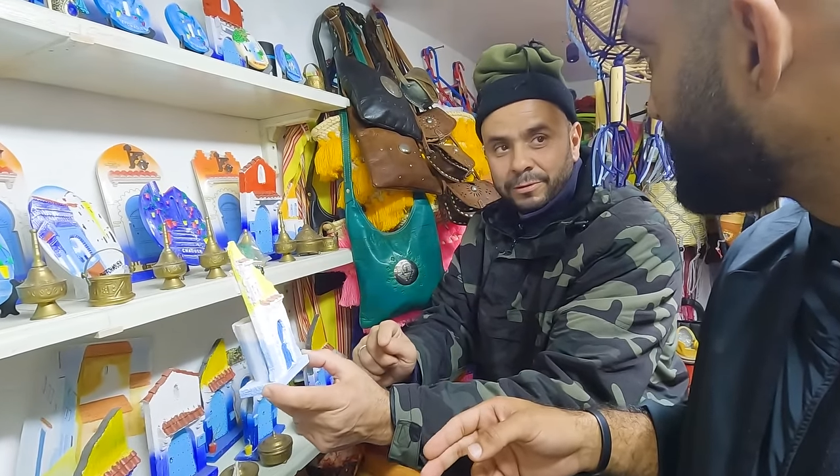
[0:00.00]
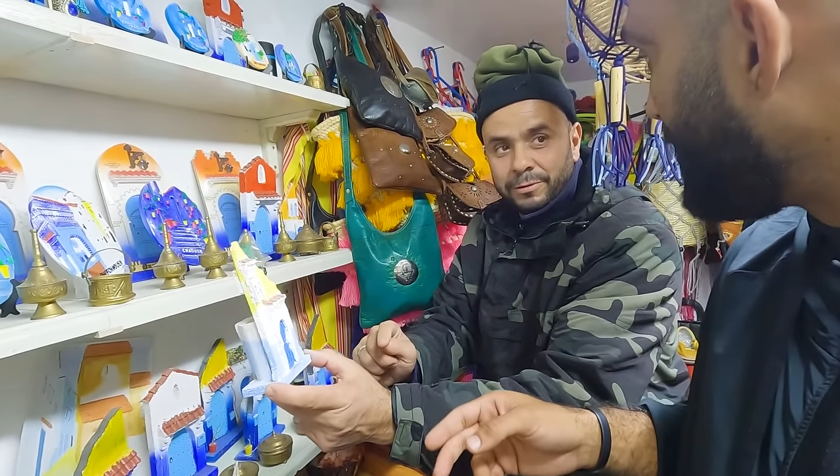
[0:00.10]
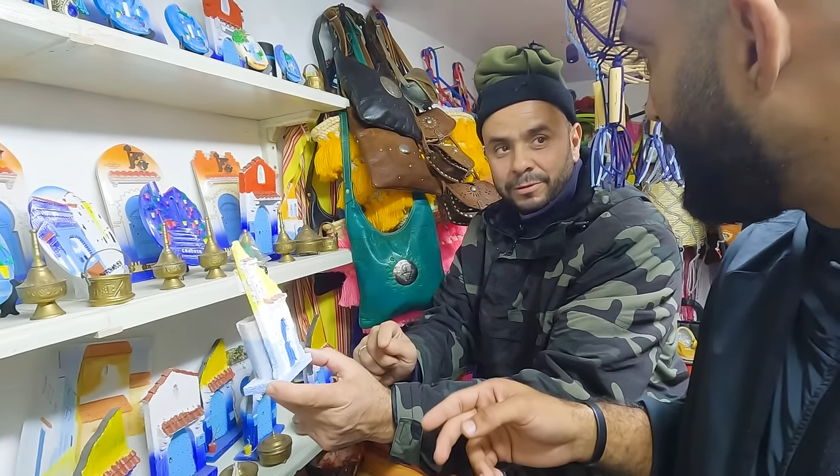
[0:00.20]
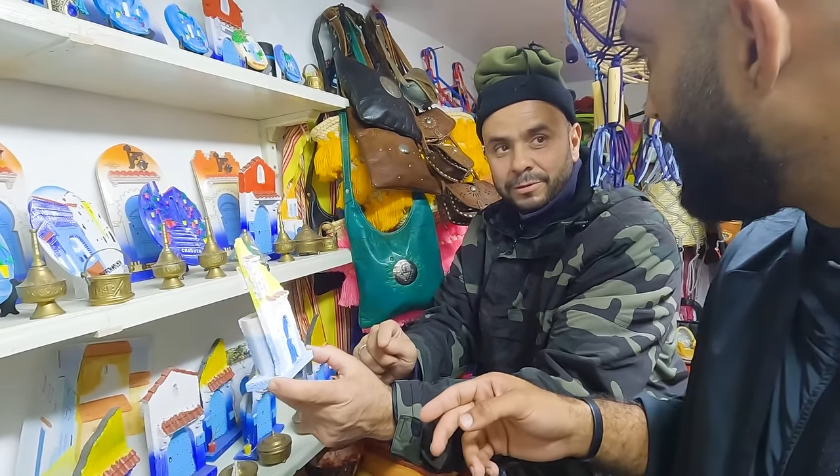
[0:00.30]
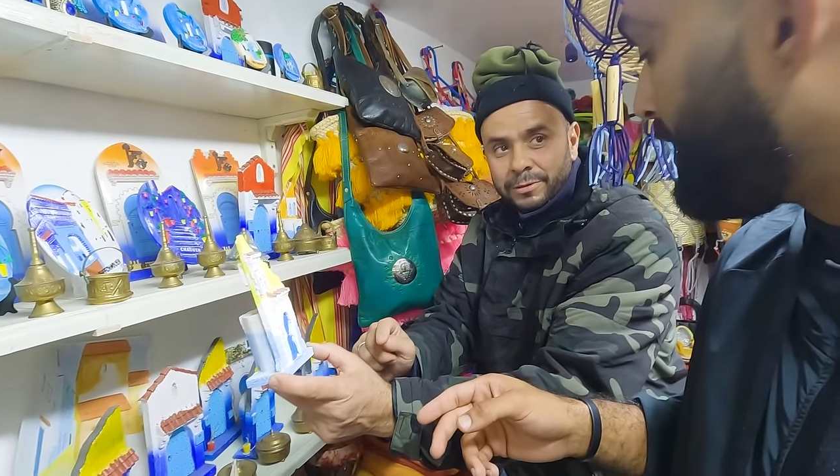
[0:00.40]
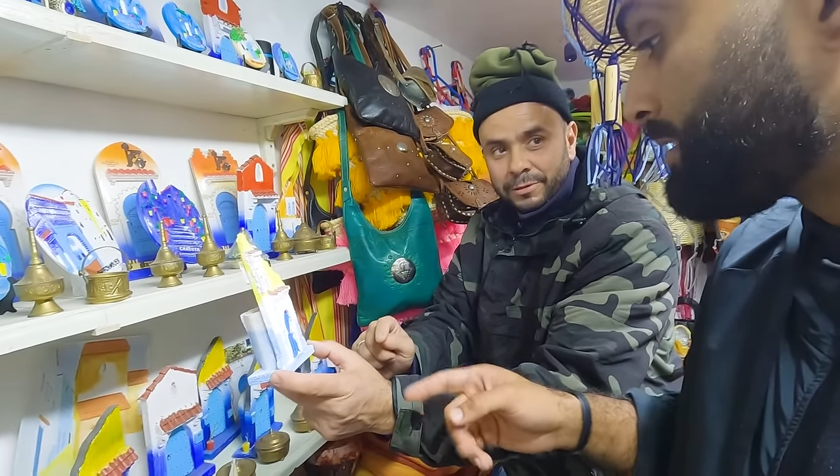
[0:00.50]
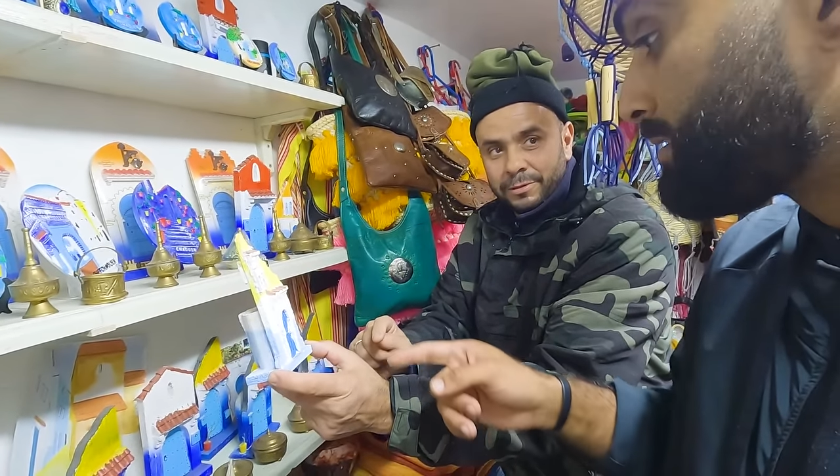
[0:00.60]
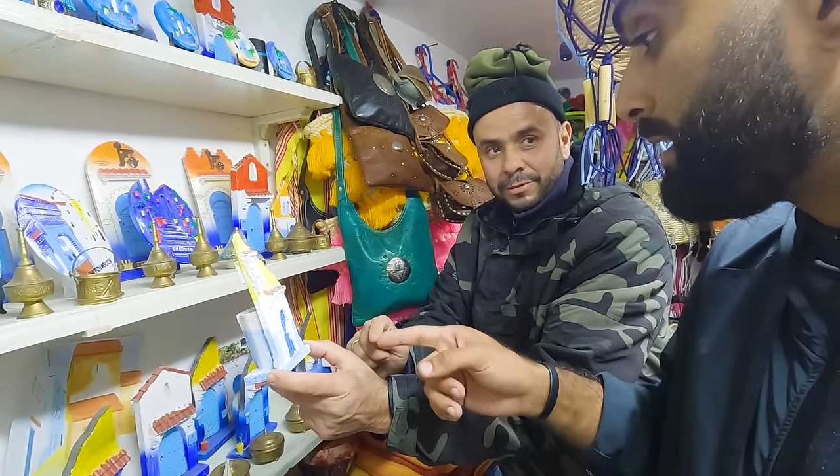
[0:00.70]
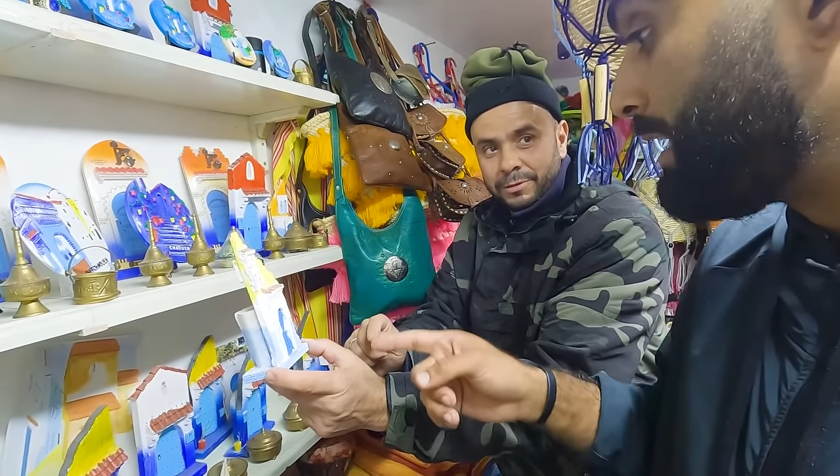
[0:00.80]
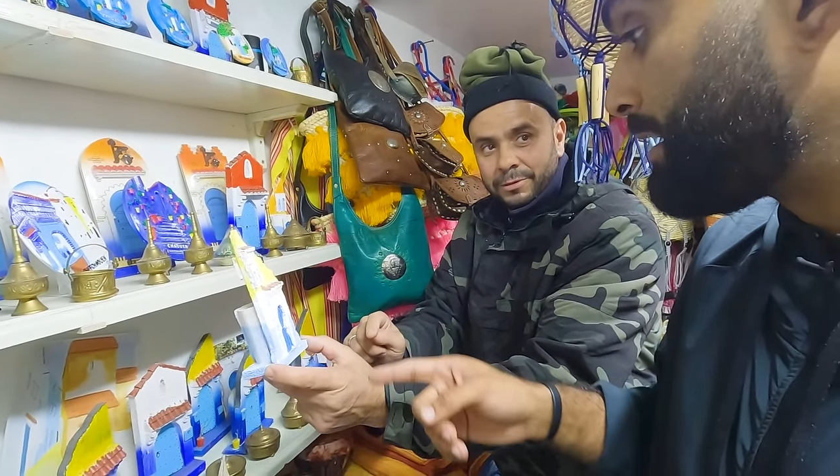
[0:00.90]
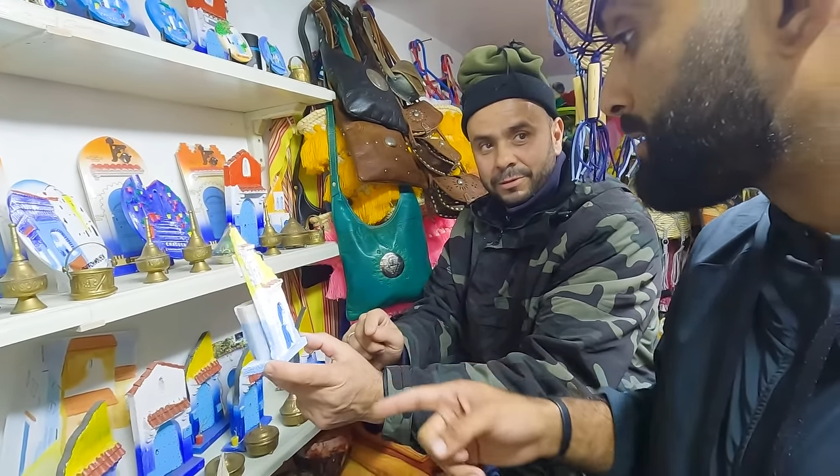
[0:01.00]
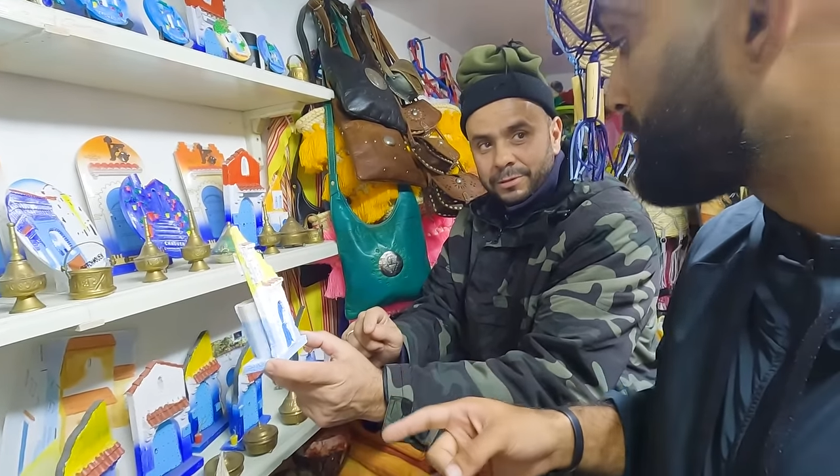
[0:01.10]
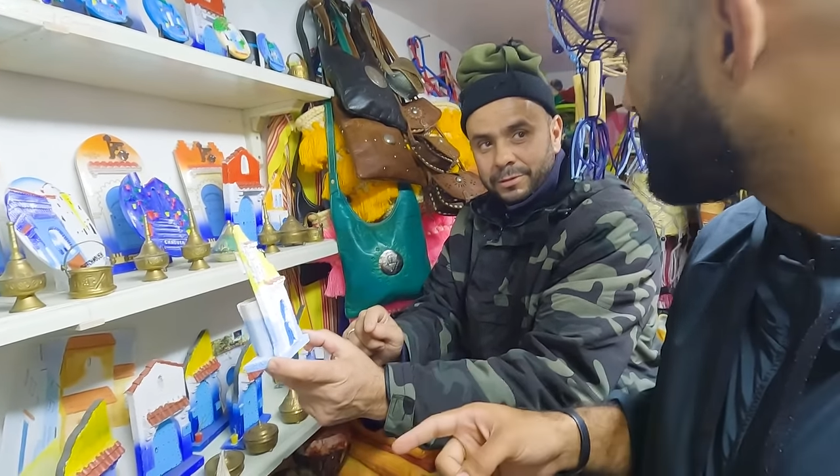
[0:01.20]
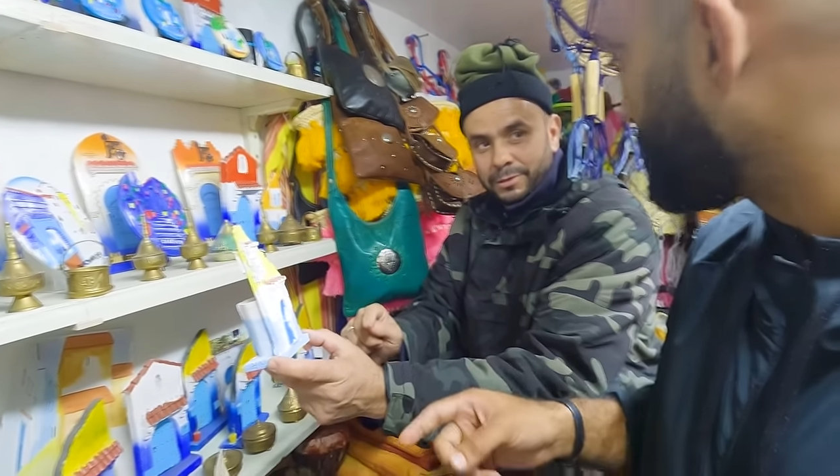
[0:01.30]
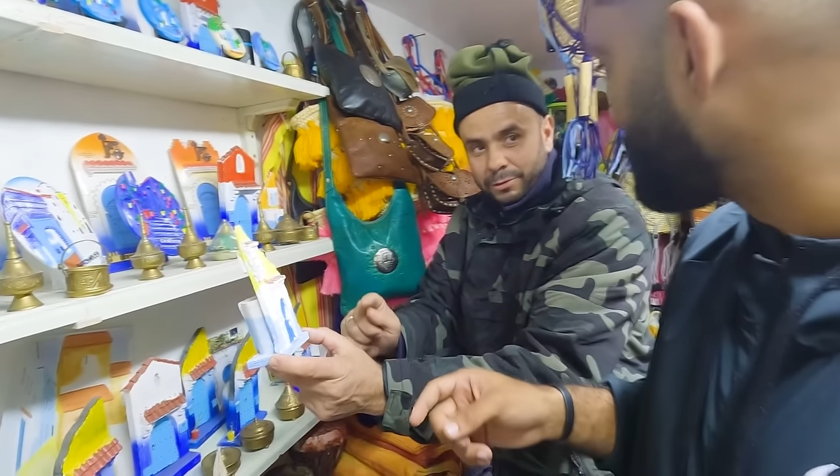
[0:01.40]
Uh, uh,
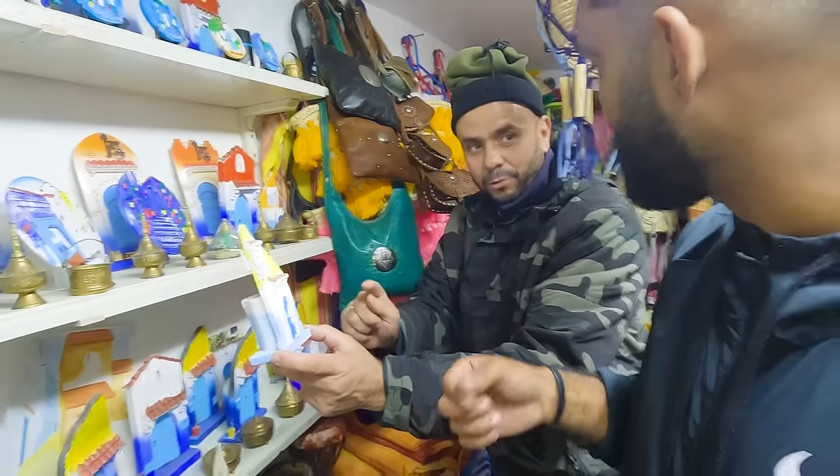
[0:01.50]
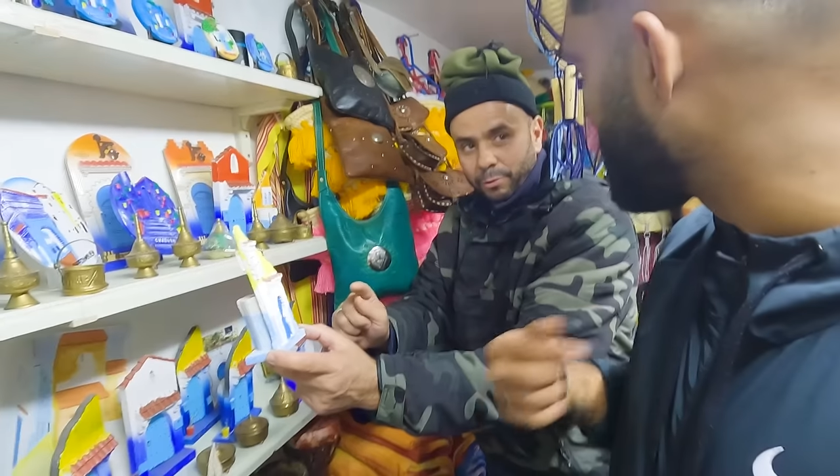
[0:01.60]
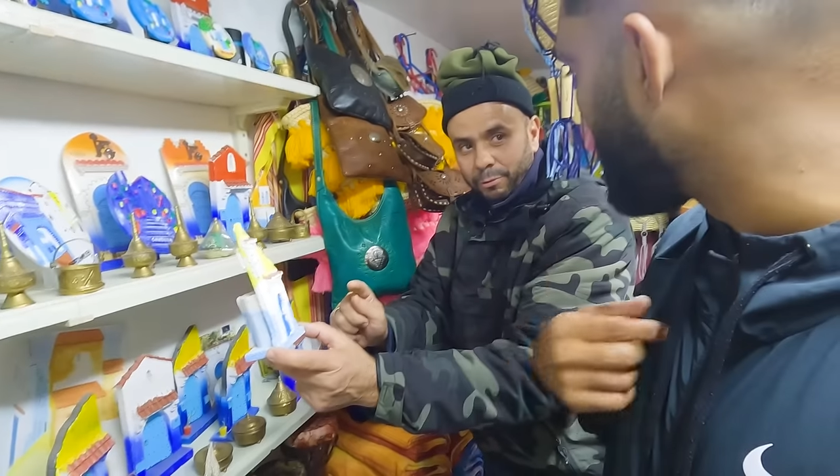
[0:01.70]
Cinco.